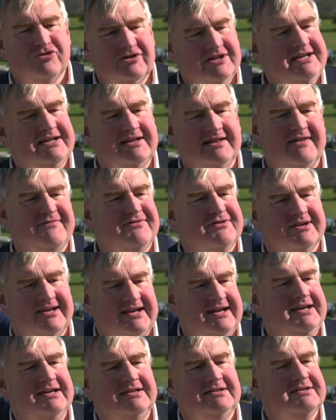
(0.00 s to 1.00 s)
really clever
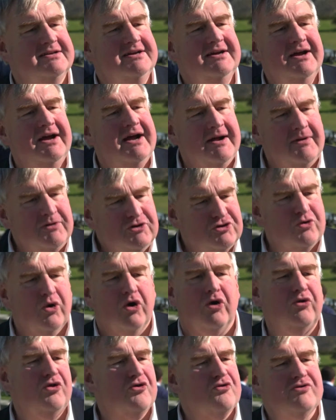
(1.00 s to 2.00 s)
kid do
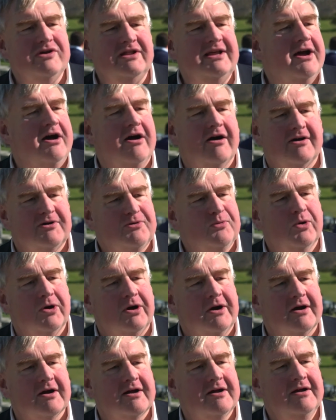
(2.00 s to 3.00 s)
all the really hard
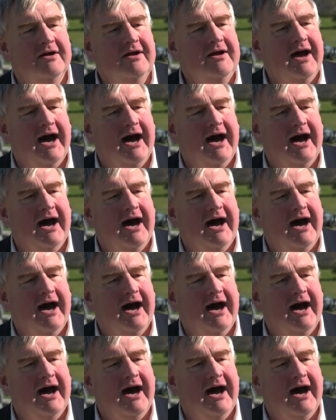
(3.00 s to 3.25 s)
work.